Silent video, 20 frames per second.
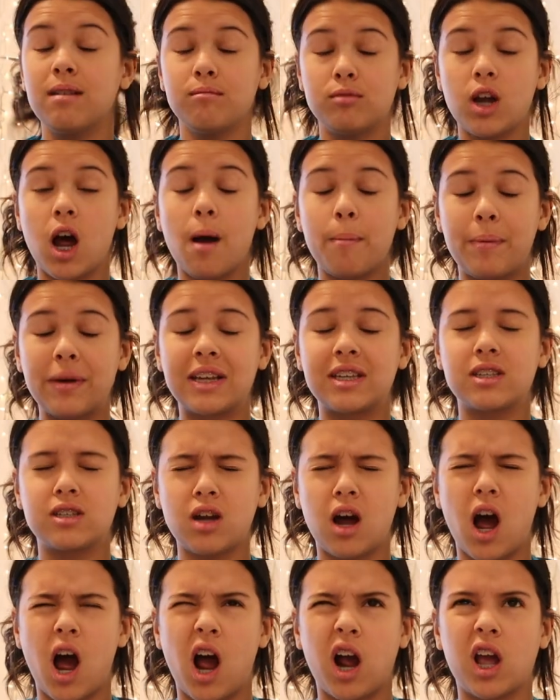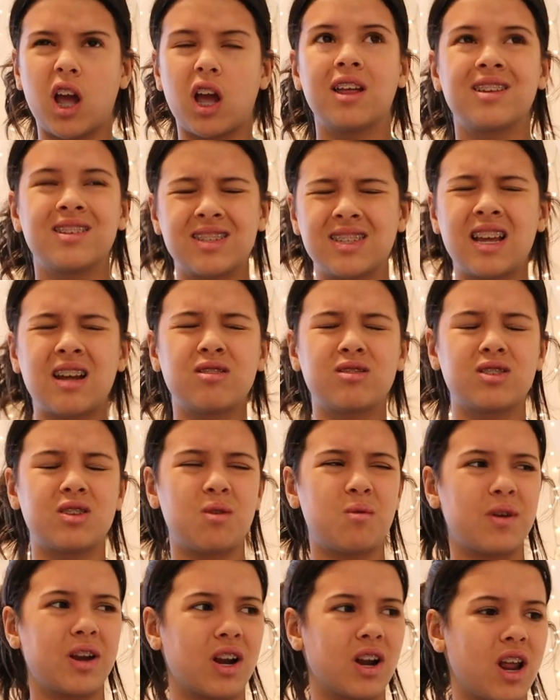Topics talk. Sounds
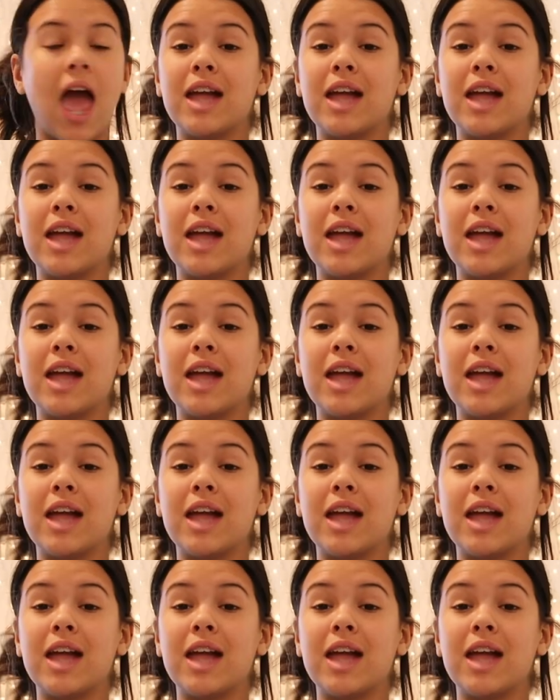so weird.